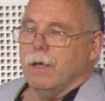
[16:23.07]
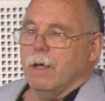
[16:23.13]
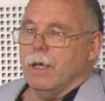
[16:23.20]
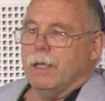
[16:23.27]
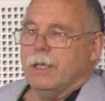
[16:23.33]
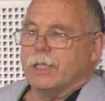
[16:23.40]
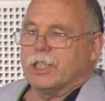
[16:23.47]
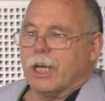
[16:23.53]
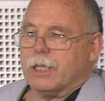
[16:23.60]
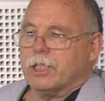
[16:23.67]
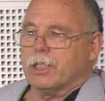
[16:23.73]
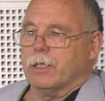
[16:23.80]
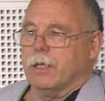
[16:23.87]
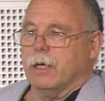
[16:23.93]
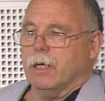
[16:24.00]
in
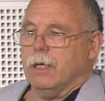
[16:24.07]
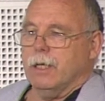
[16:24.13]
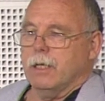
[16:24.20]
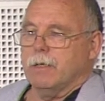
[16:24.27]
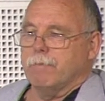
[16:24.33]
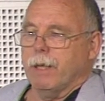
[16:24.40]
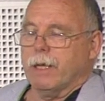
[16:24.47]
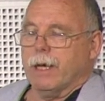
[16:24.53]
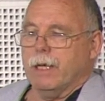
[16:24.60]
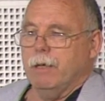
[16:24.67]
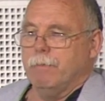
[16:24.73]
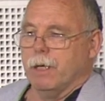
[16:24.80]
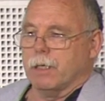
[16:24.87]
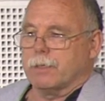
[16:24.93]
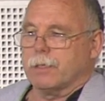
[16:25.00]
injection, in big
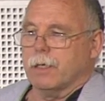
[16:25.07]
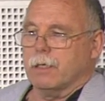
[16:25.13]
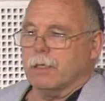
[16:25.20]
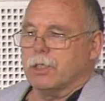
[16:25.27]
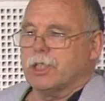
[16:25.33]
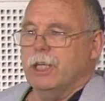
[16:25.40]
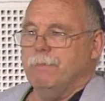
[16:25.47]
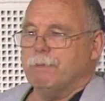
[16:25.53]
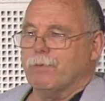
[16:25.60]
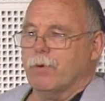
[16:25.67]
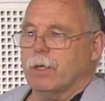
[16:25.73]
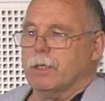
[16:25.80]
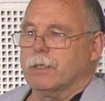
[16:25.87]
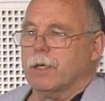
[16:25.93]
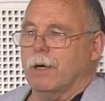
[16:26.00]
animals, sheep,
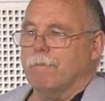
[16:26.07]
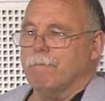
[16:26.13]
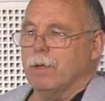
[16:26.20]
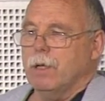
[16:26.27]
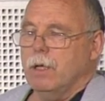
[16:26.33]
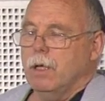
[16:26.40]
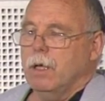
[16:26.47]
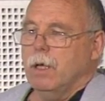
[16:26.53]
for example,